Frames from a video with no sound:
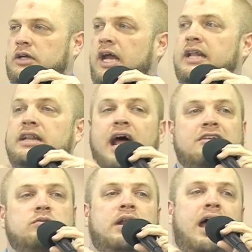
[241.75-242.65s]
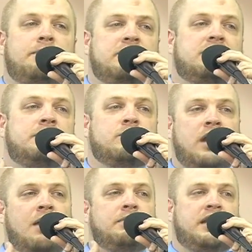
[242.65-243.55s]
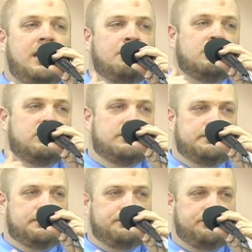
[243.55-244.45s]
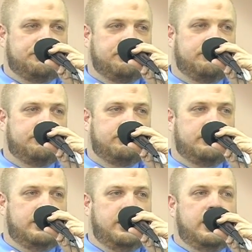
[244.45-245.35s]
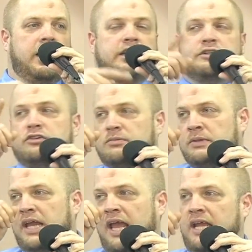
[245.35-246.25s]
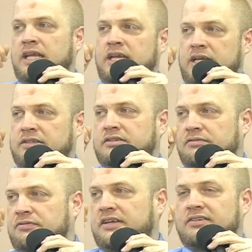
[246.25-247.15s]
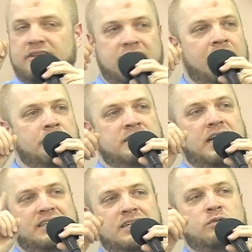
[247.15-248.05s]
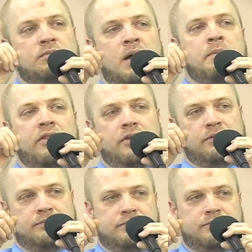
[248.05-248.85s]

And that's what happened to me when I became Muslim. And it took me 8 years to fix the damage I did with my mother.